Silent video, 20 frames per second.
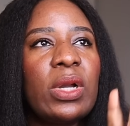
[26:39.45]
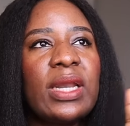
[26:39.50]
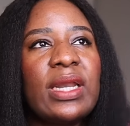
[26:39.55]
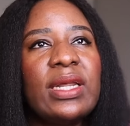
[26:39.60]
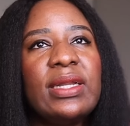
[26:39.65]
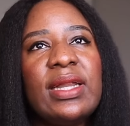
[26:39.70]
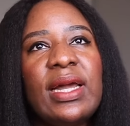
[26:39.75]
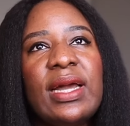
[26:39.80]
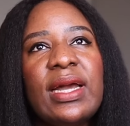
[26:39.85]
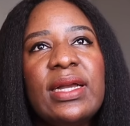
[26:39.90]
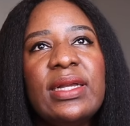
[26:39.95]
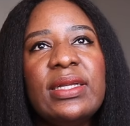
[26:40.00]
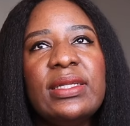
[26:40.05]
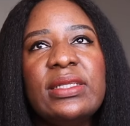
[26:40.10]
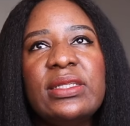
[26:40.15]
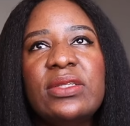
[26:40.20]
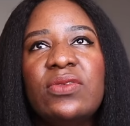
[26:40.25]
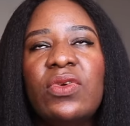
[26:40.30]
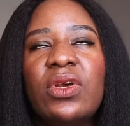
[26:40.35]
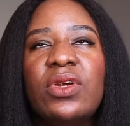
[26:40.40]
Canada
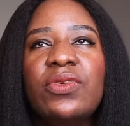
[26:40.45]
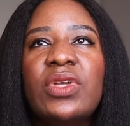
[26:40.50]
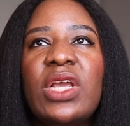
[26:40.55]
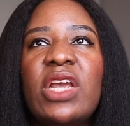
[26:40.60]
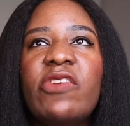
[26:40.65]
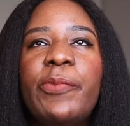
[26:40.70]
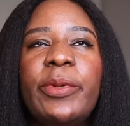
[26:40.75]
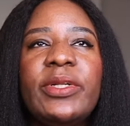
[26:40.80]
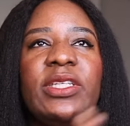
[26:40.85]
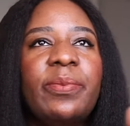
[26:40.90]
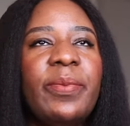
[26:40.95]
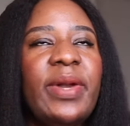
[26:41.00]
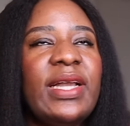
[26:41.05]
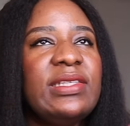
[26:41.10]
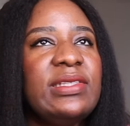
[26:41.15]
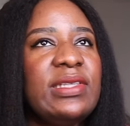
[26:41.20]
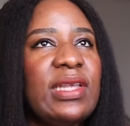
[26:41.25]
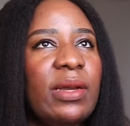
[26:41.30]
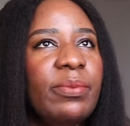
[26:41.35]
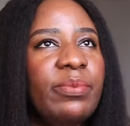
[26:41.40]
is very, everybody
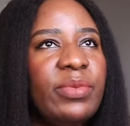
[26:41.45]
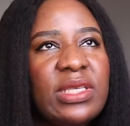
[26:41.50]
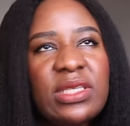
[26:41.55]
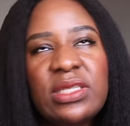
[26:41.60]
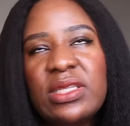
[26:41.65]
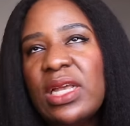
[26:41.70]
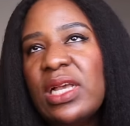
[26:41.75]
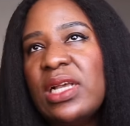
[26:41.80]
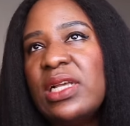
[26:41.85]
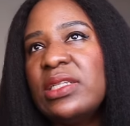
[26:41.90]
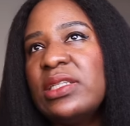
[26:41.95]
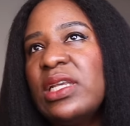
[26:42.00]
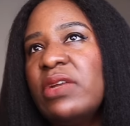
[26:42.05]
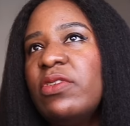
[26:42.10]
minds their business,